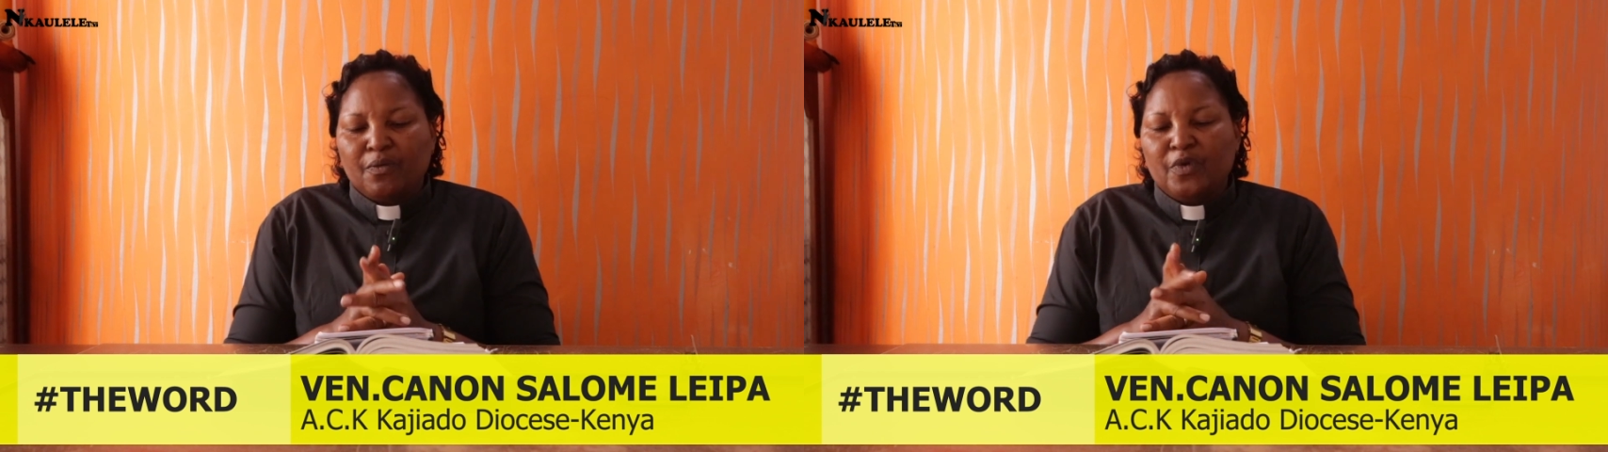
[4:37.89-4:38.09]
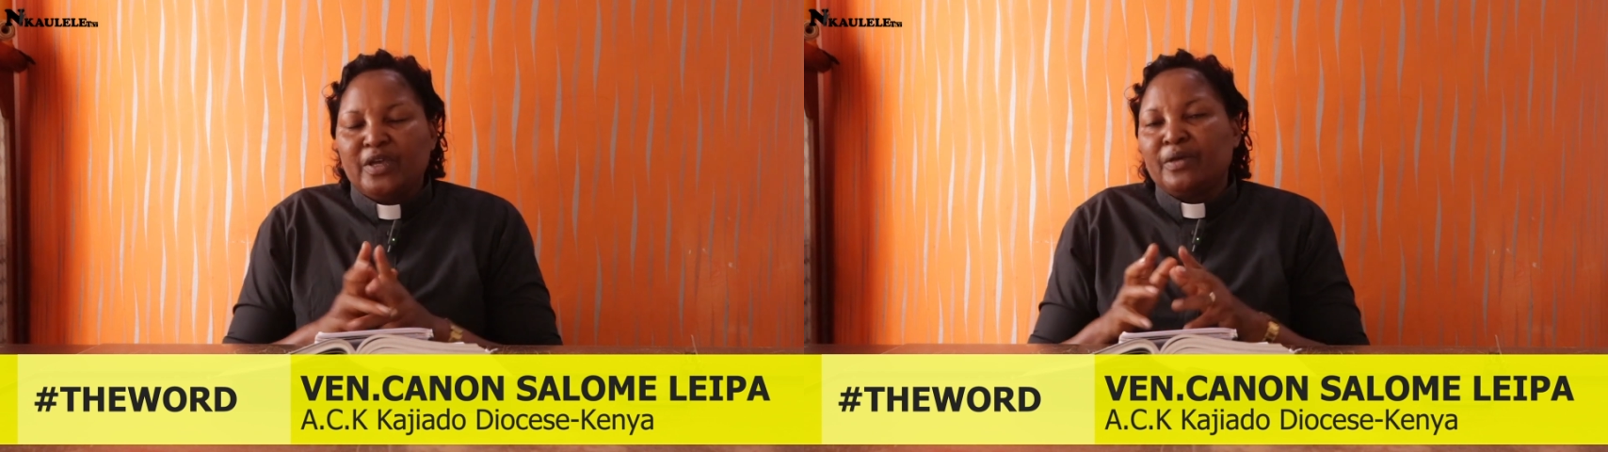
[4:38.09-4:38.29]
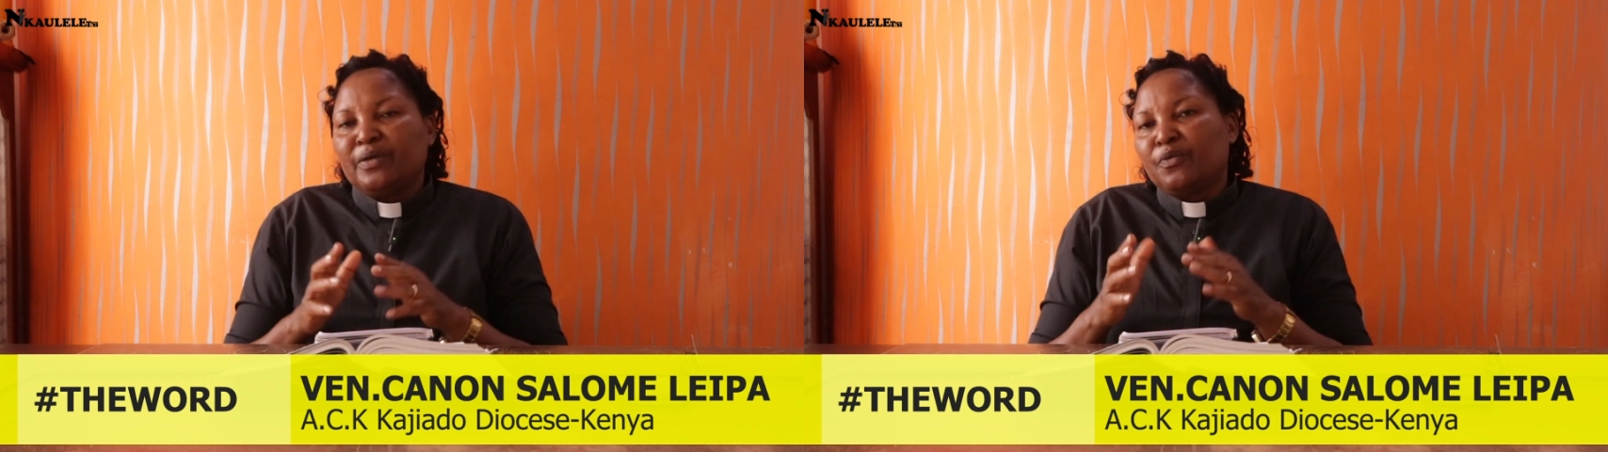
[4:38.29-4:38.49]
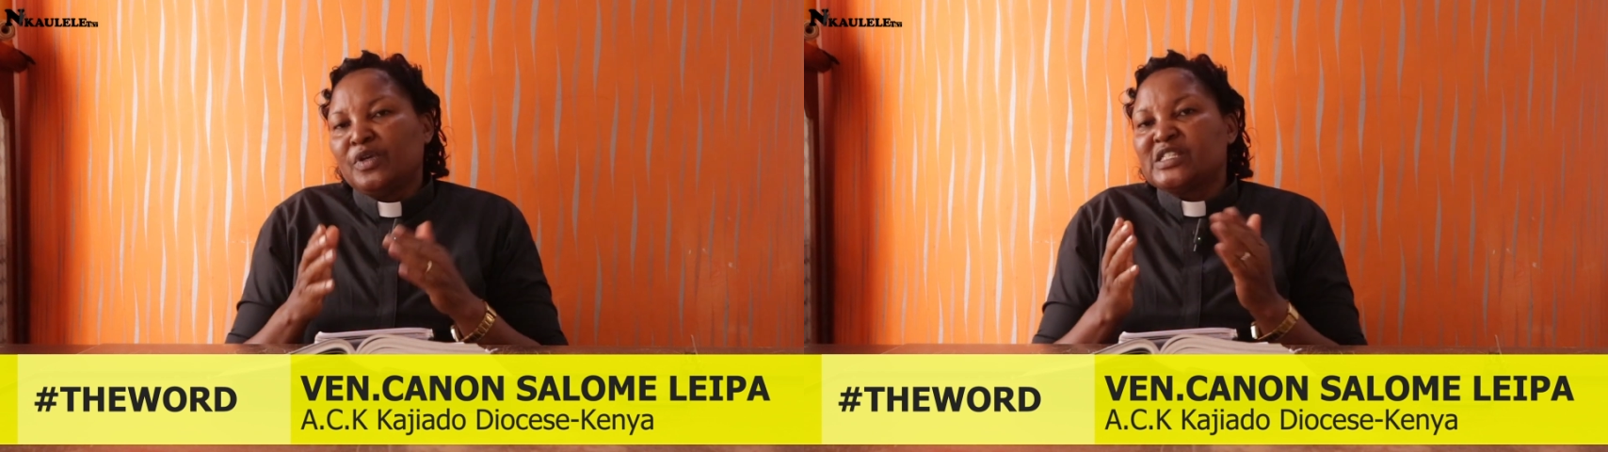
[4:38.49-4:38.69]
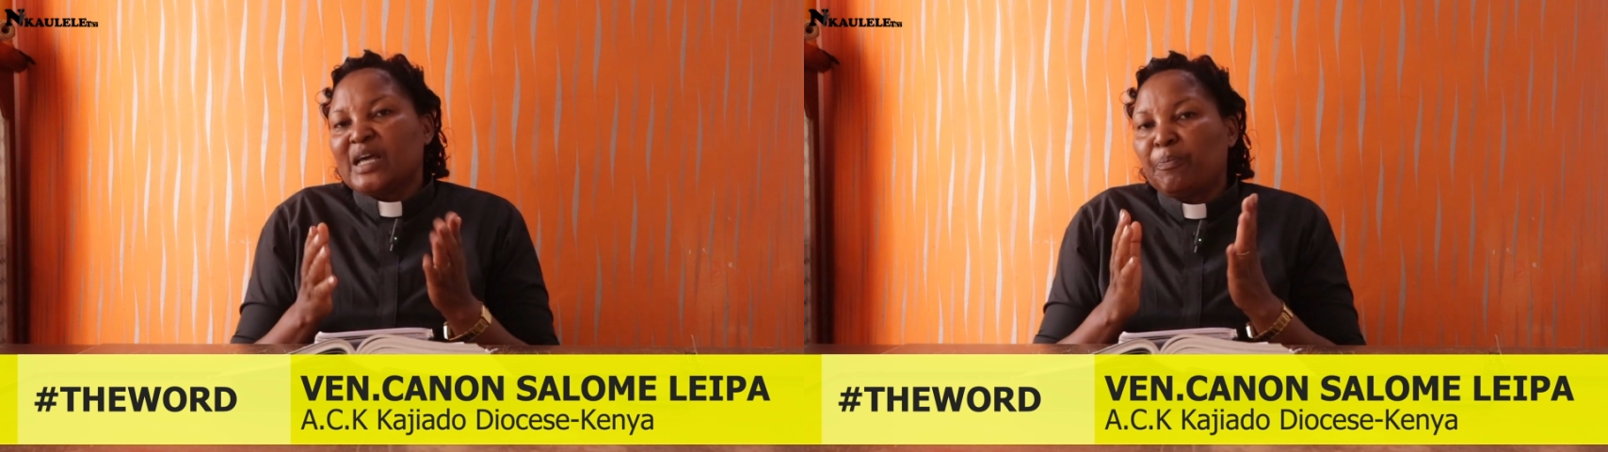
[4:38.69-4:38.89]
we,
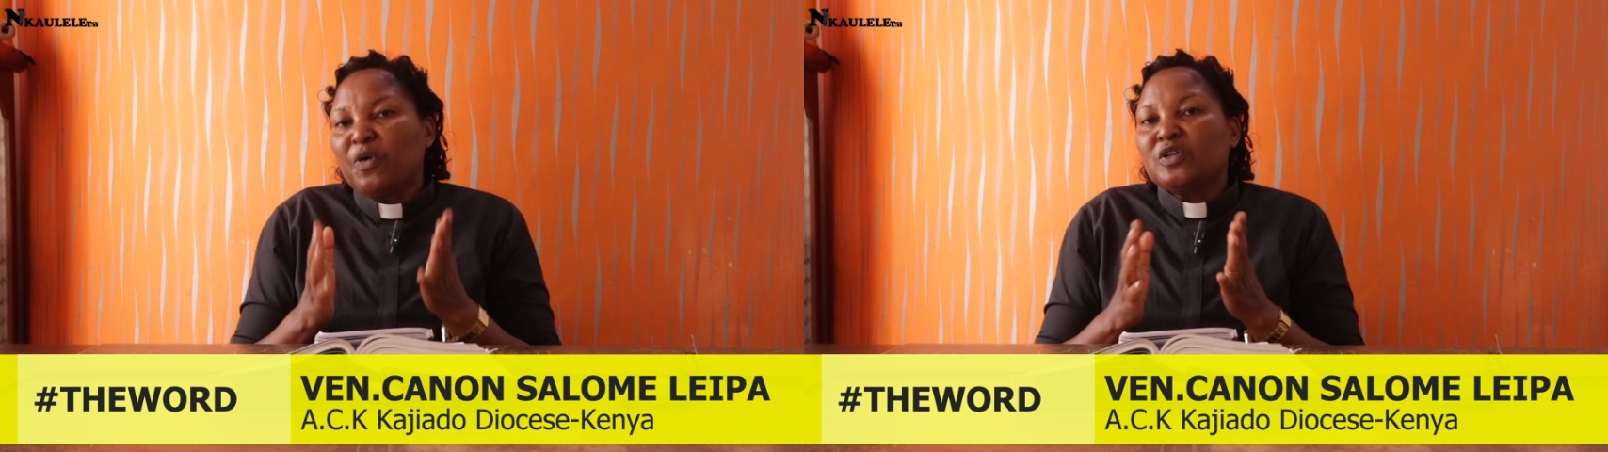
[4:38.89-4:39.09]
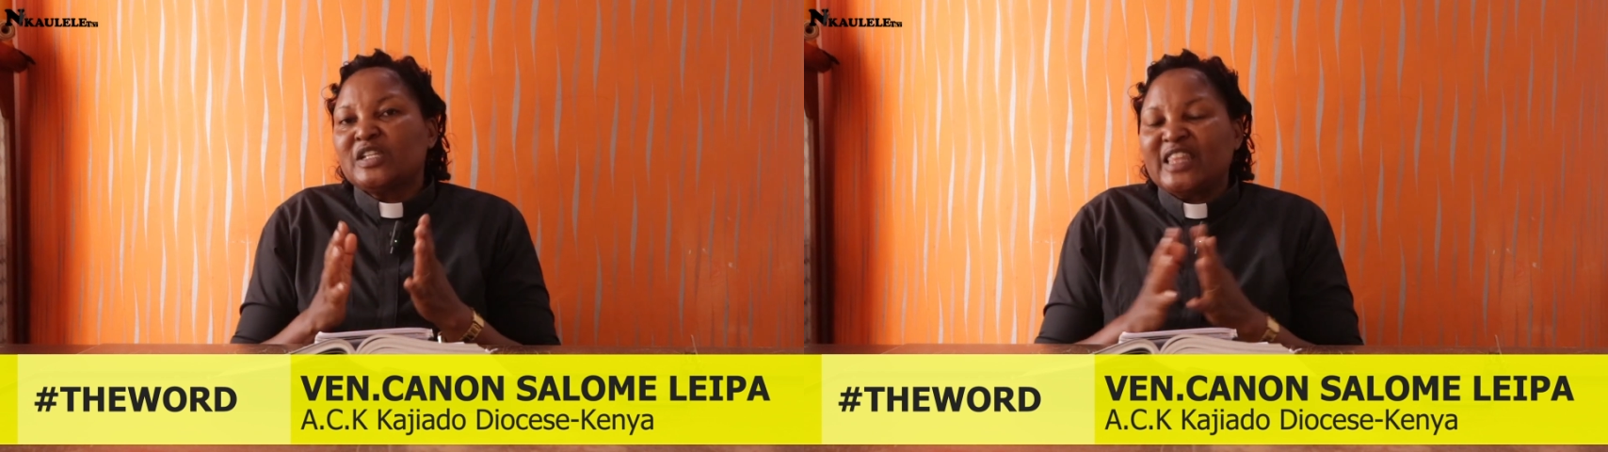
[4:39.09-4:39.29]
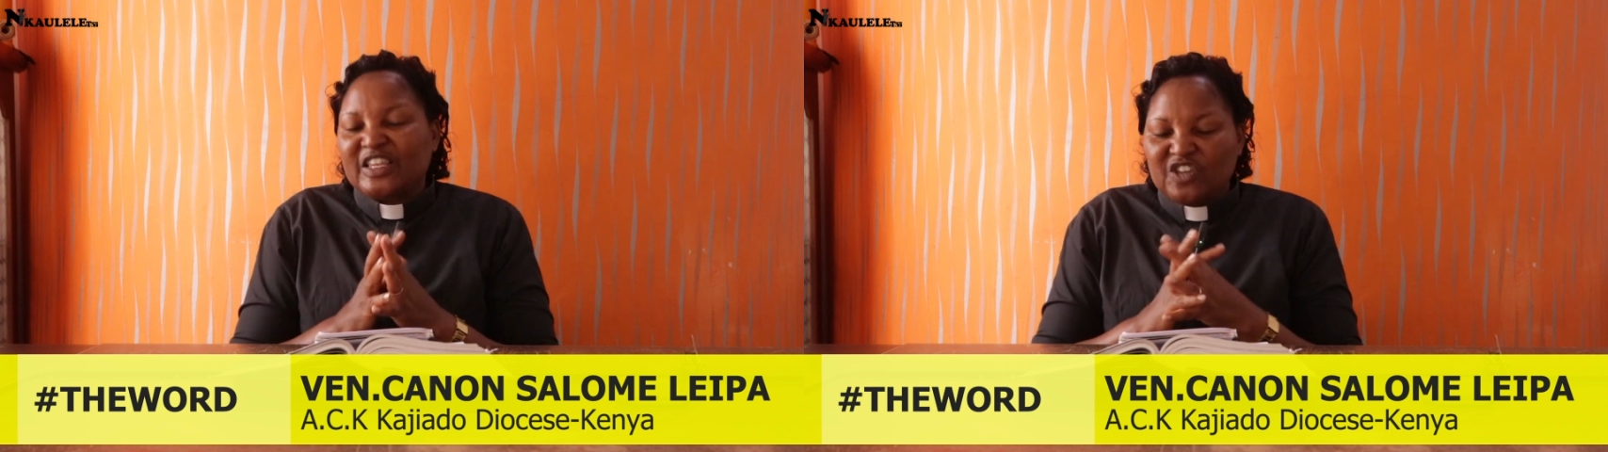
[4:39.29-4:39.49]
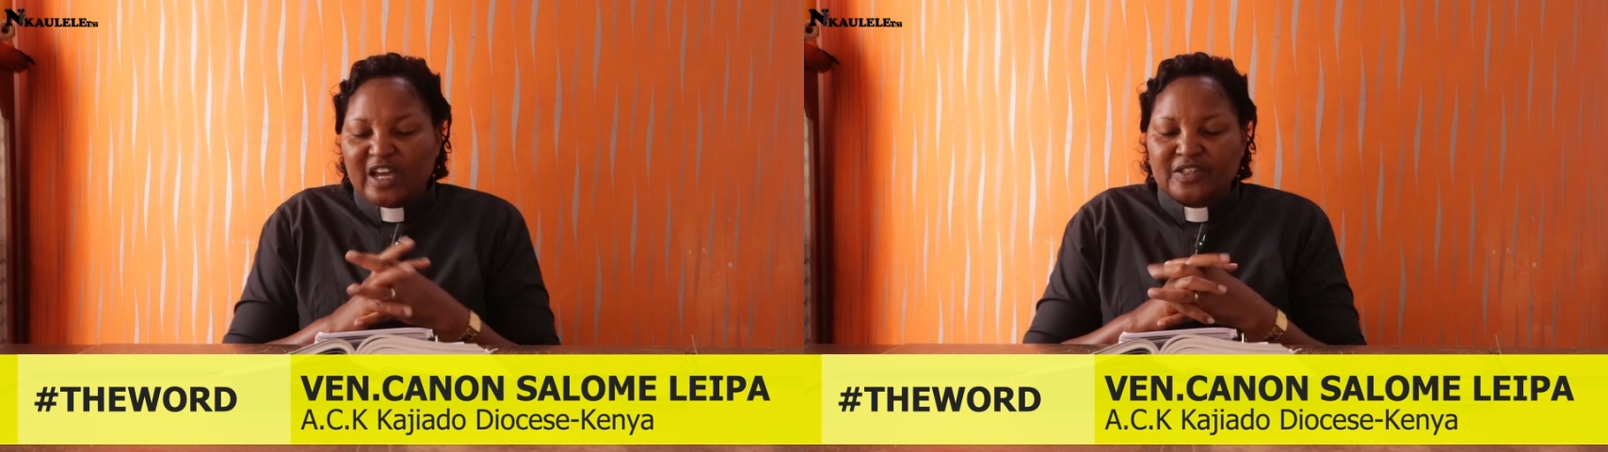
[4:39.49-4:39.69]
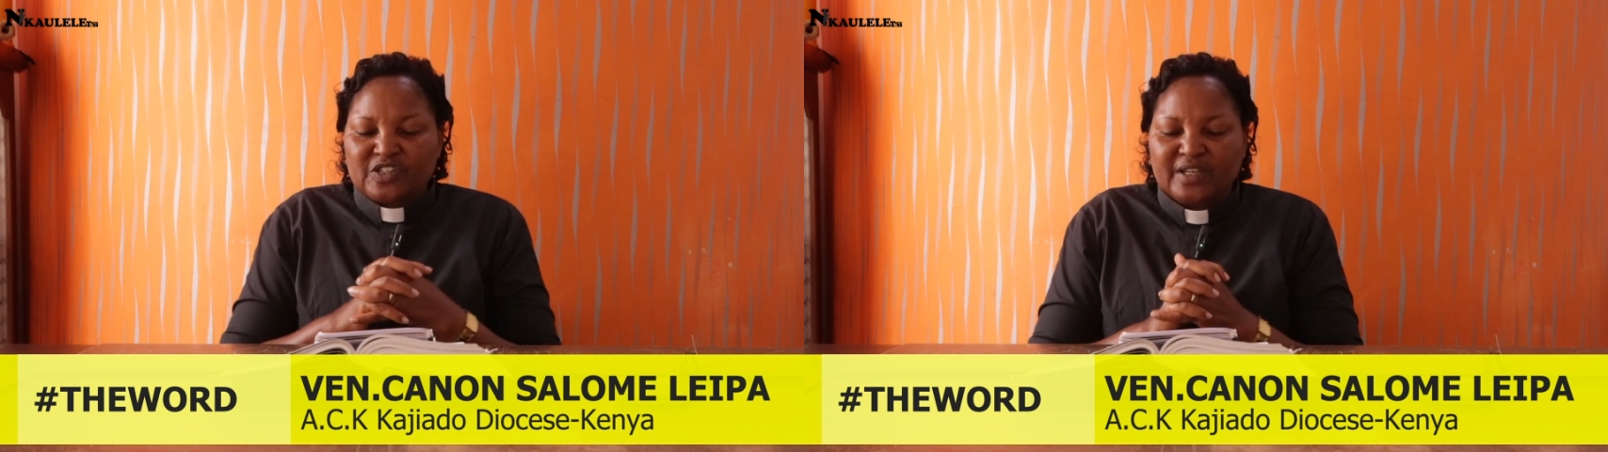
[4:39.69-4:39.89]
we support the
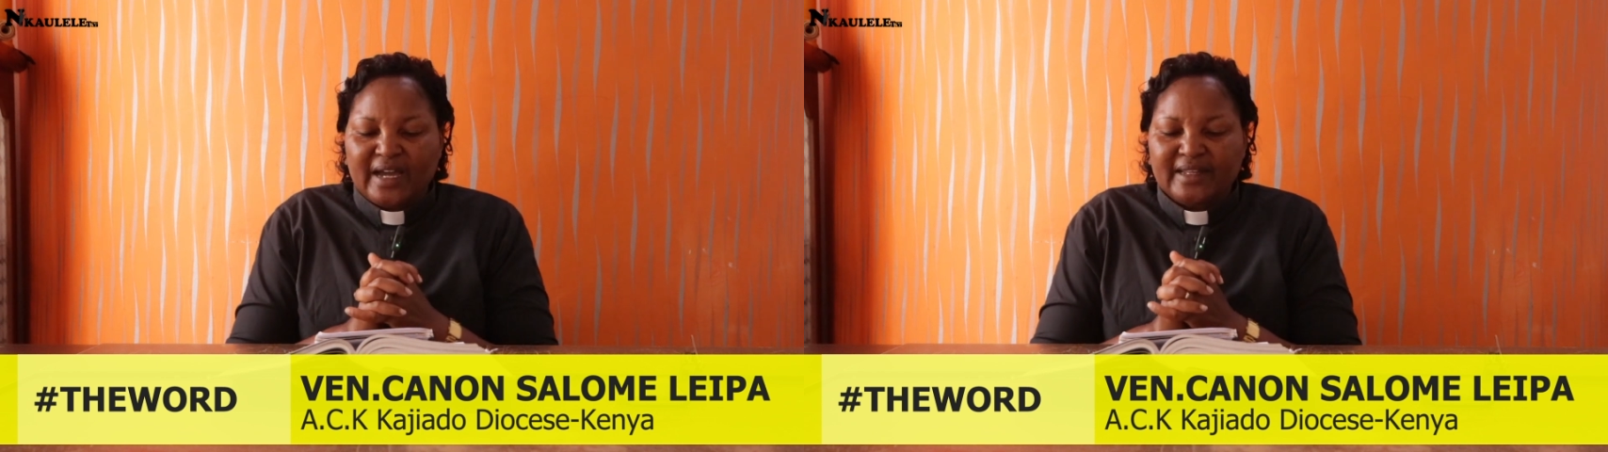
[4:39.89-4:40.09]
church